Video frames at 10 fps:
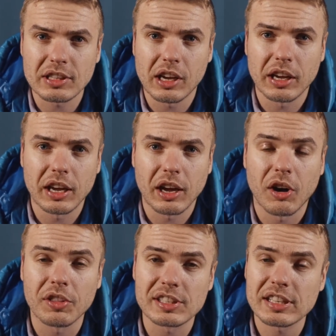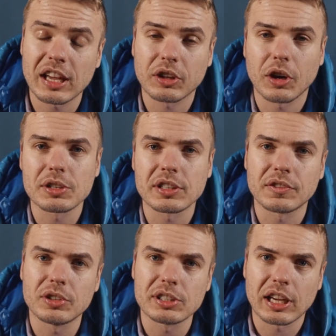on the south coast of
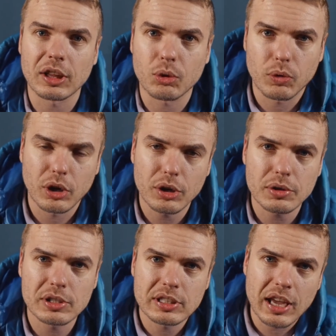New South Wales.